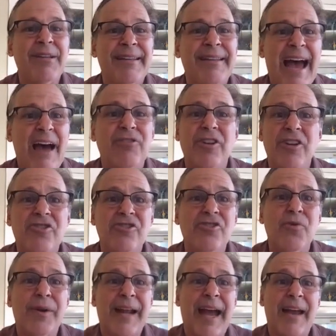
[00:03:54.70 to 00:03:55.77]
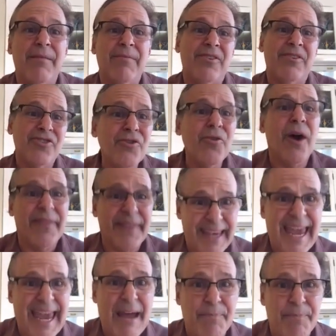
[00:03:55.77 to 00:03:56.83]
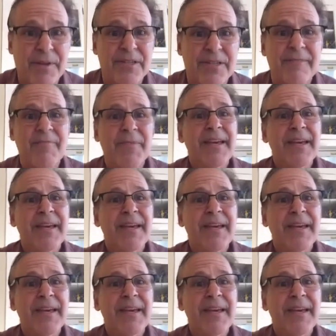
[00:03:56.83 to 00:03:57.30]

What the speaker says: allowed to do what I do on the campus